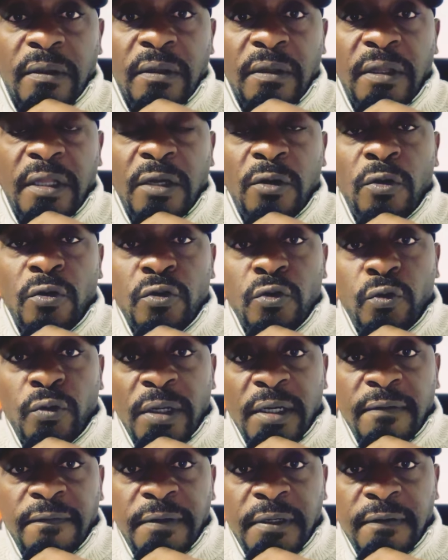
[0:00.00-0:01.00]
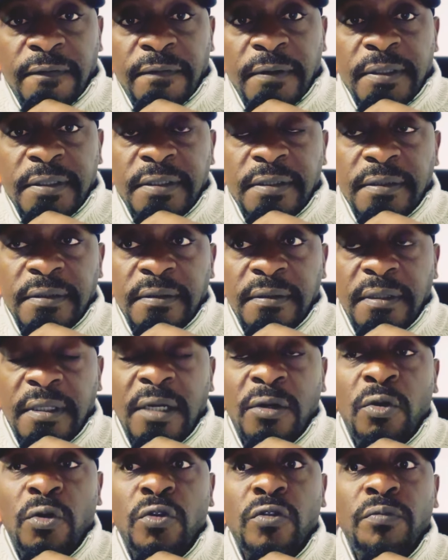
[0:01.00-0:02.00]
they are going to run very fast. They
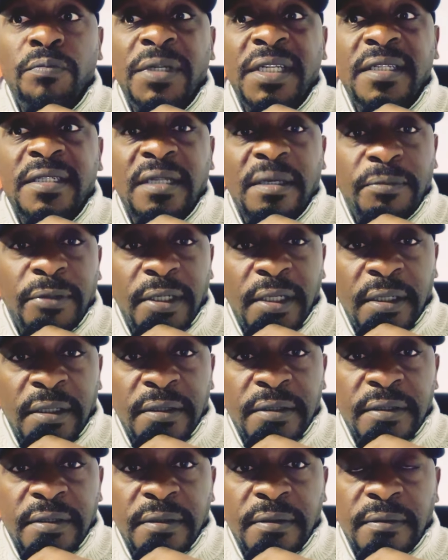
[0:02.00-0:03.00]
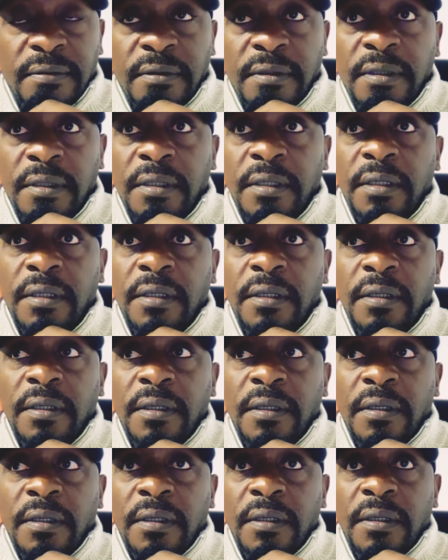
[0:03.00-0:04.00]
are going to meet somebody else.
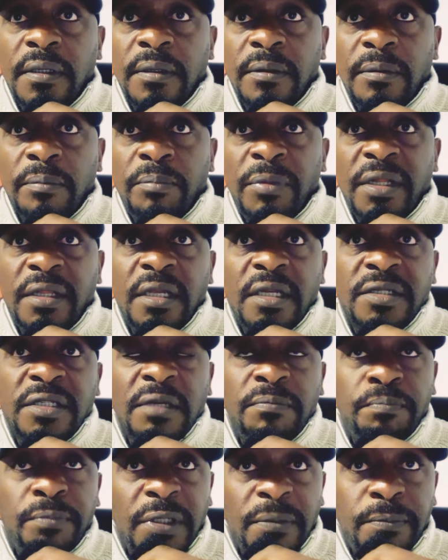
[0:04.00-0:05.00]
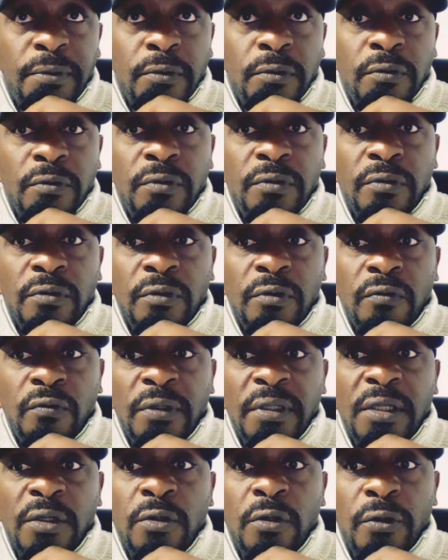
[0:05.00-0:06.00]
But there are some people,
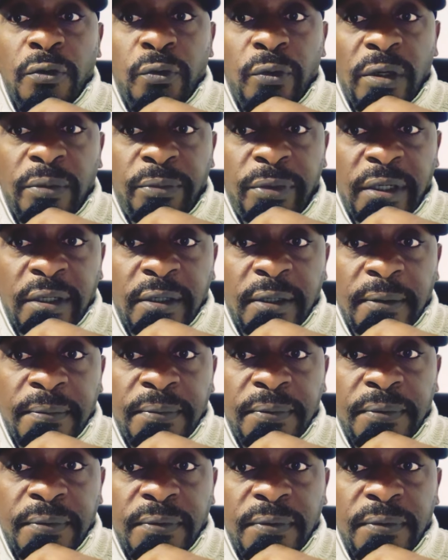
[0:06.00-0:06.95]
when they go through a breakup,